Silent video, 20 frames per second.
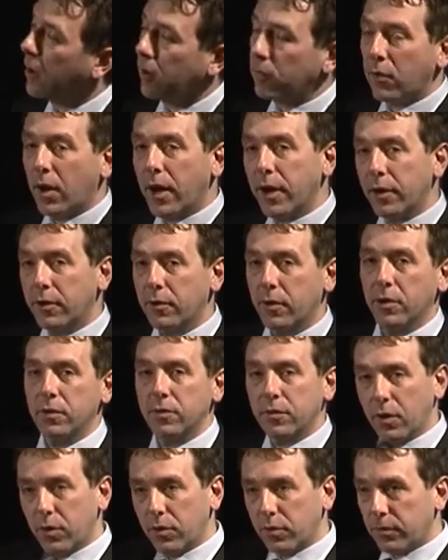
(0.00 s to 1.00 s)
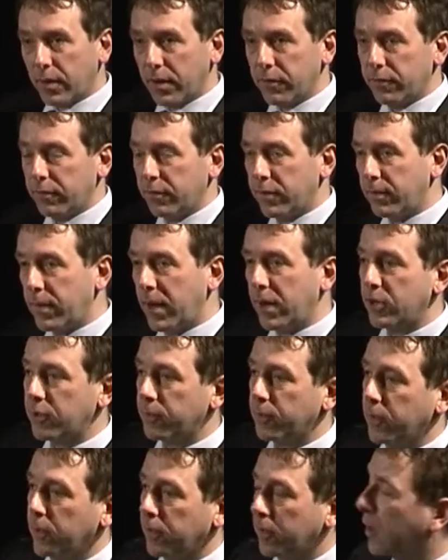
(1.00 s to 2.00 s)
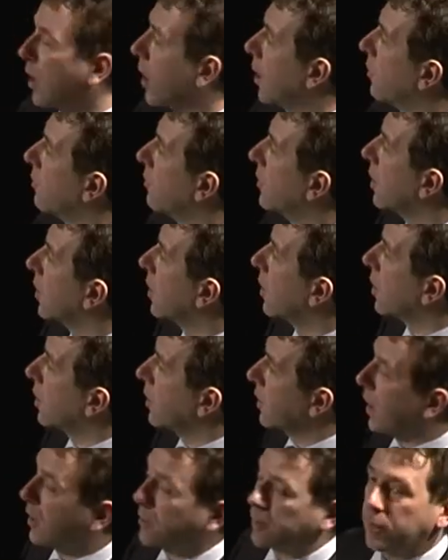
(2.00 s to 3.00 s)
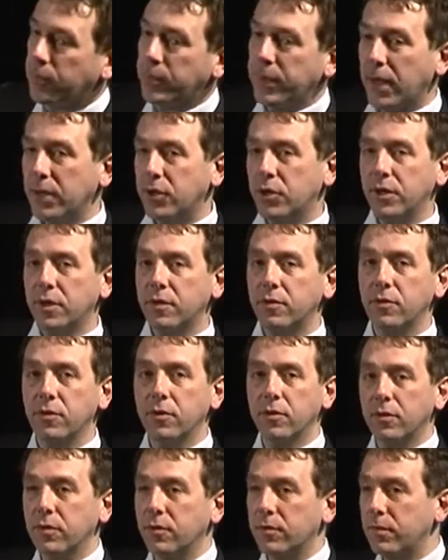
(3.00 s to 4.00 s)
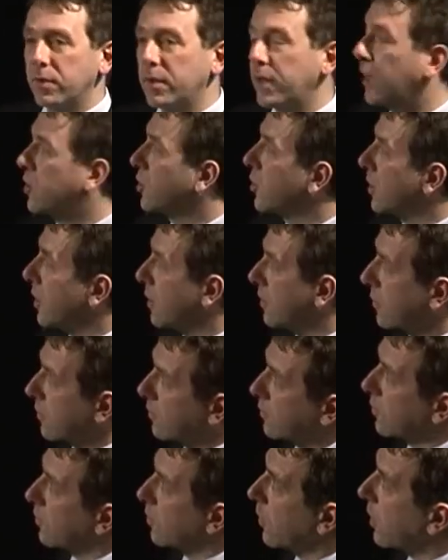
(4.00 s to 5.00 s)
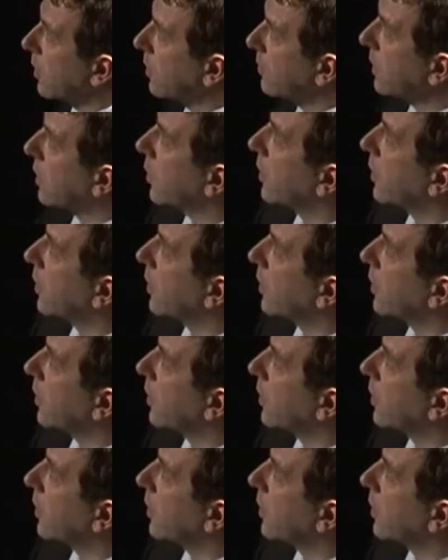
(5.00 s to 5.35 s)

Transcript: right across, all the way from the management down to the PhD students, with the engineers off somewhere in